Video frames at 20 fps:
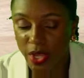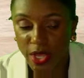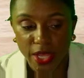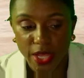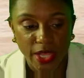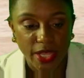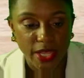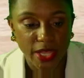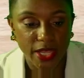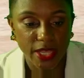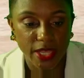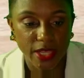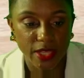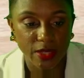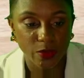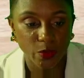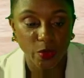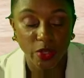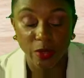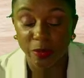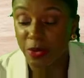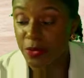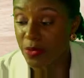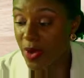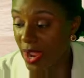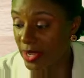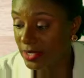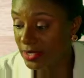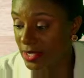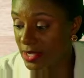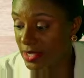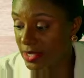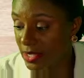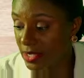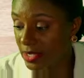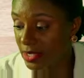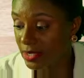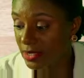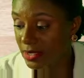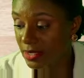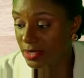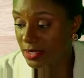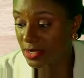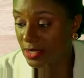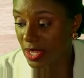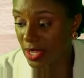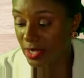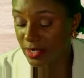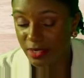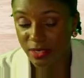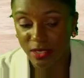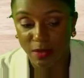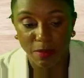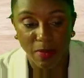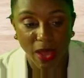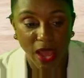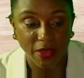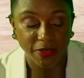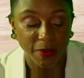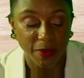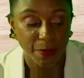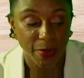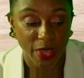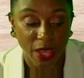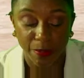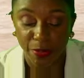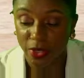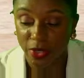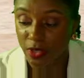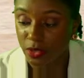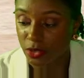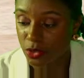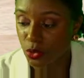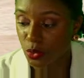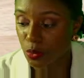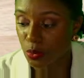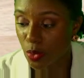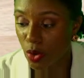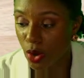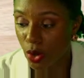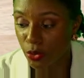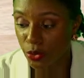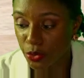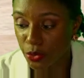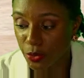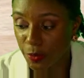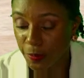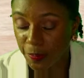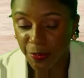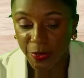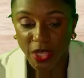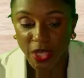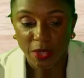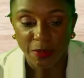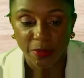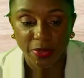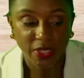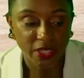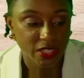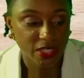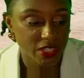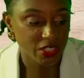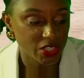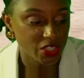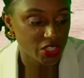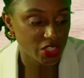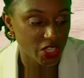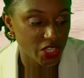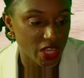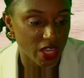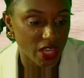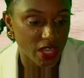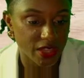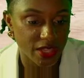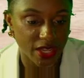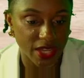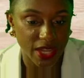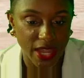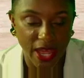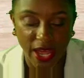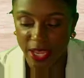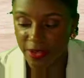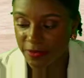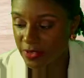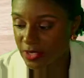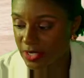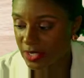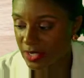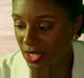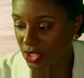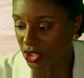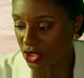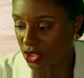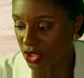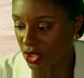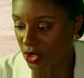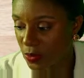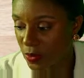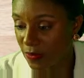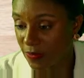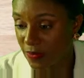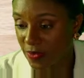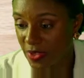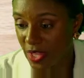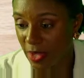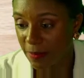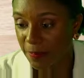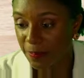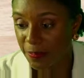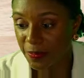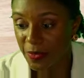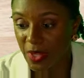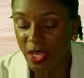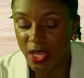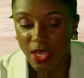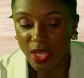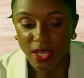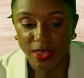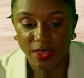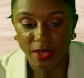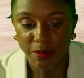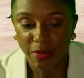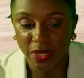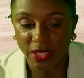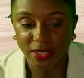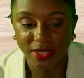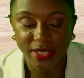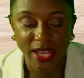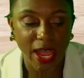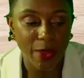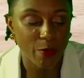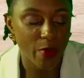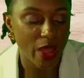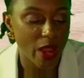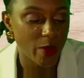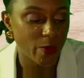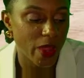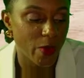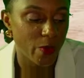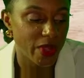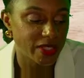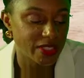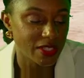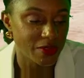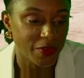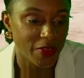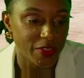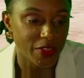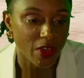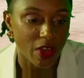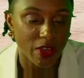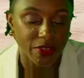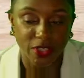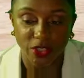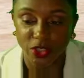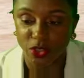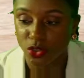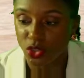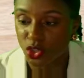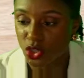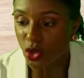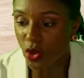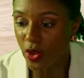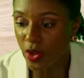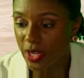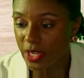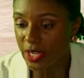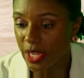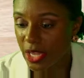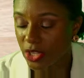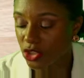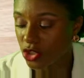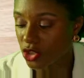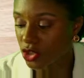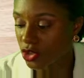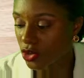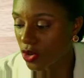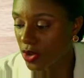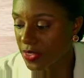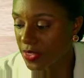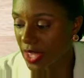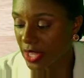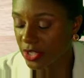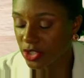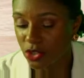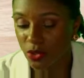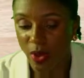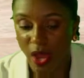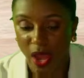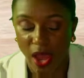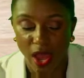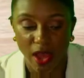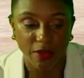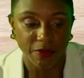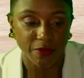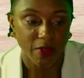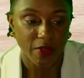will be writing the CXC Math paper tomorrow, please share the live session with them. In the meantime, while we're waiting for the others to join, ensure that you have